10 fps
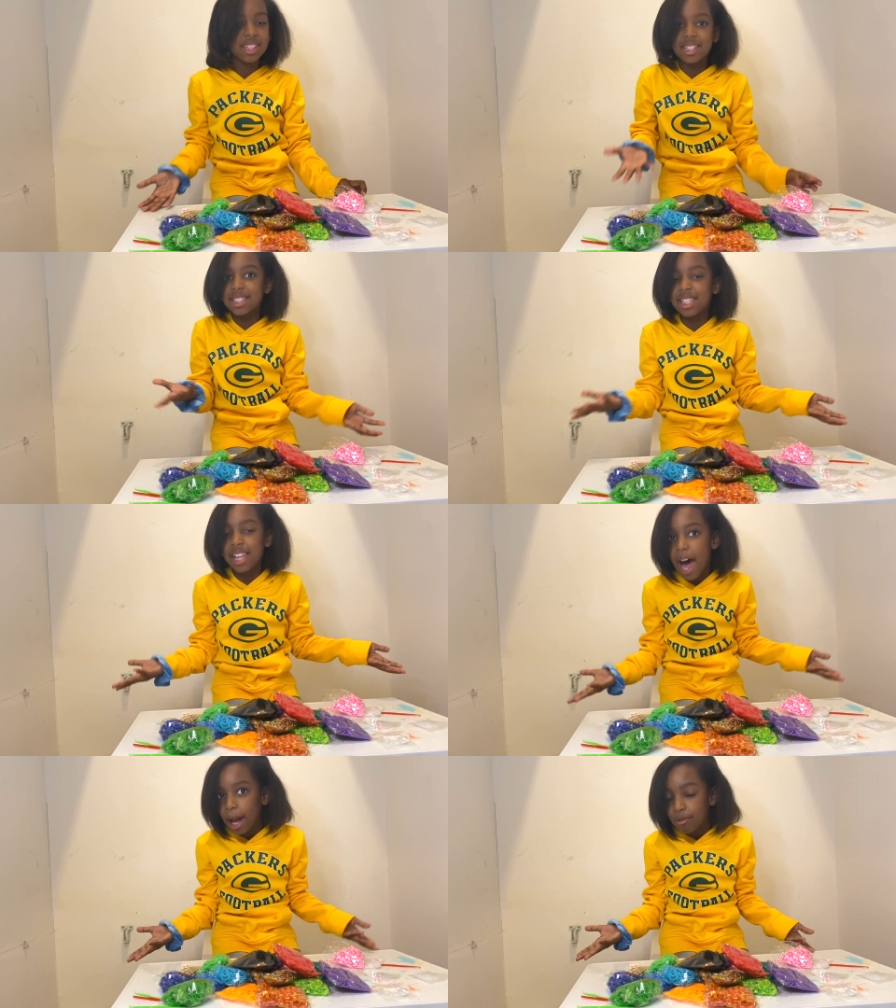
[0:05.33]
the
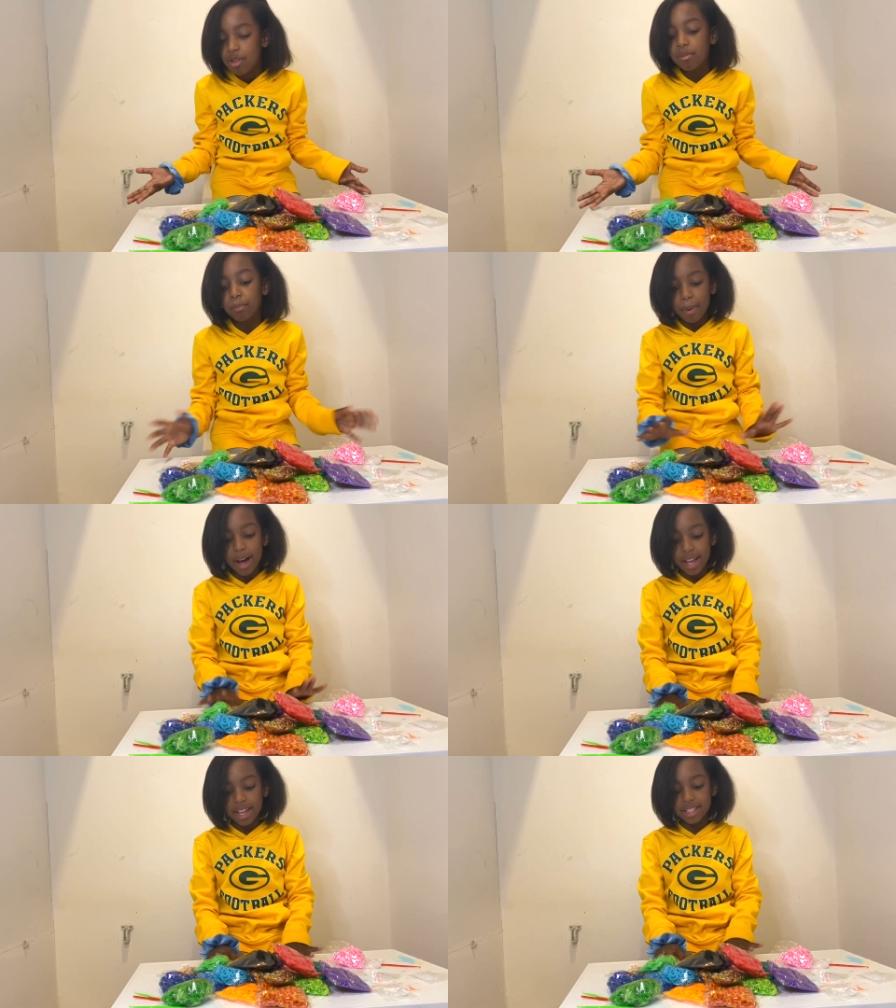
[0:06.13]
slime room,
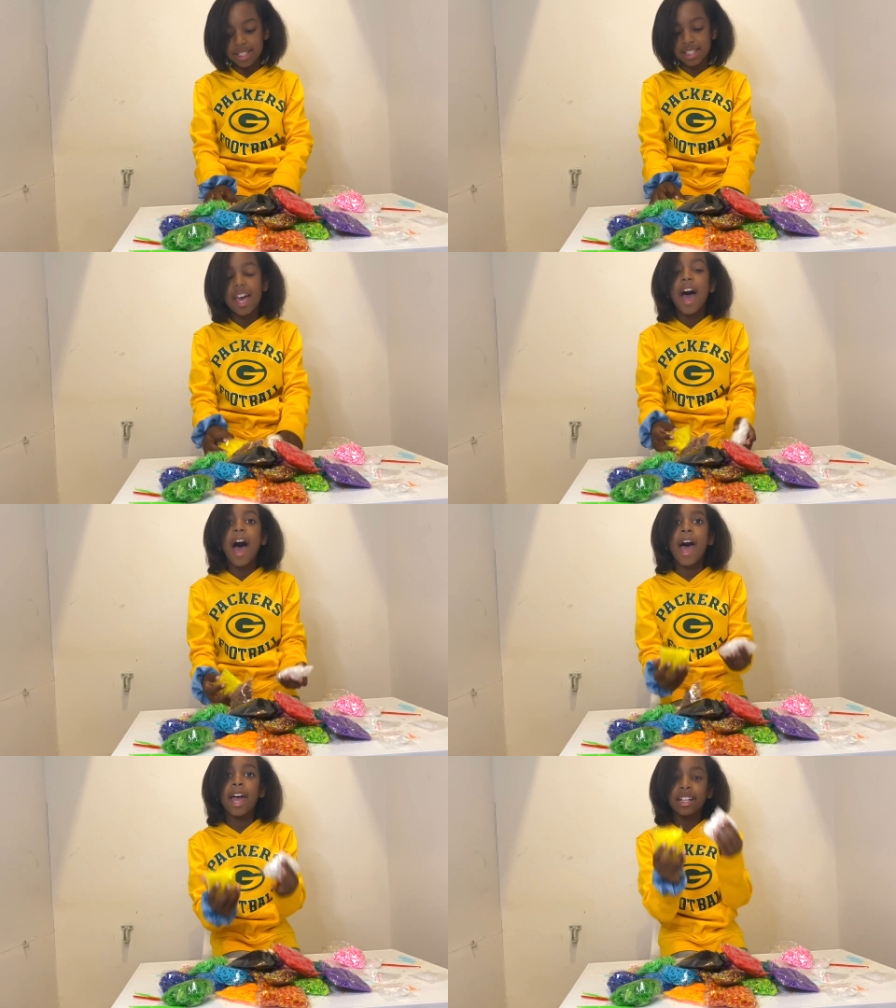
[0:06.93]
but
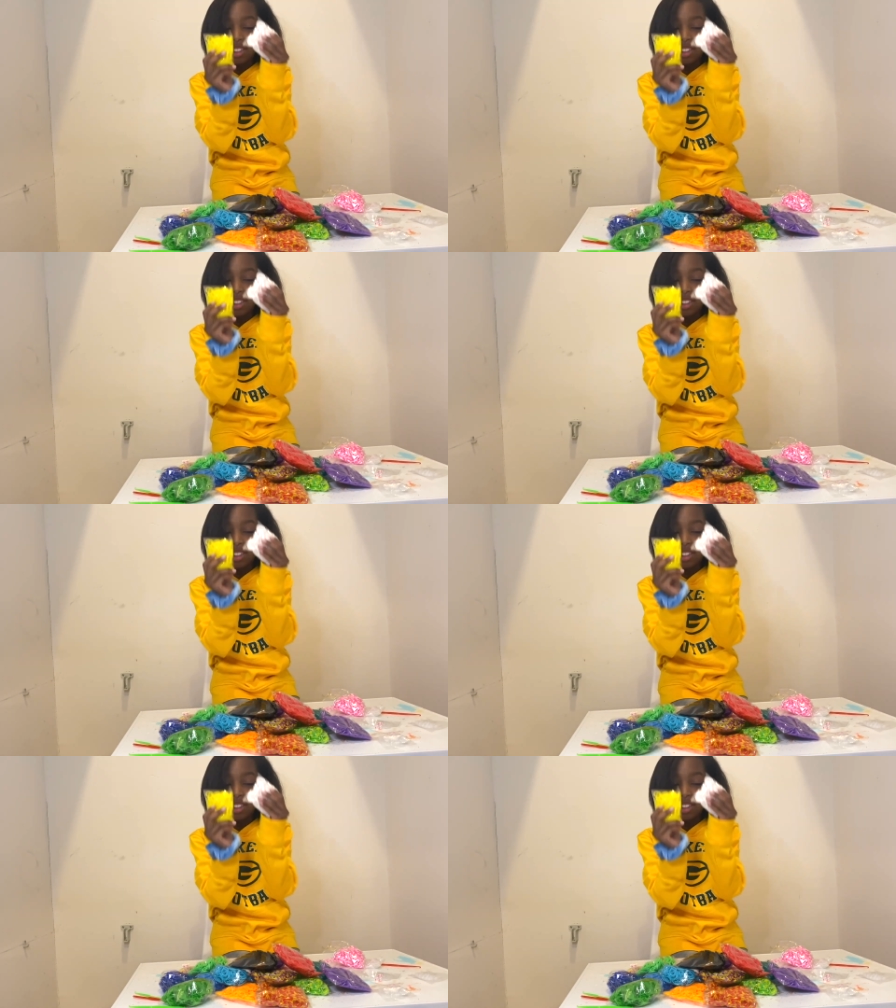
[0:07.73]
I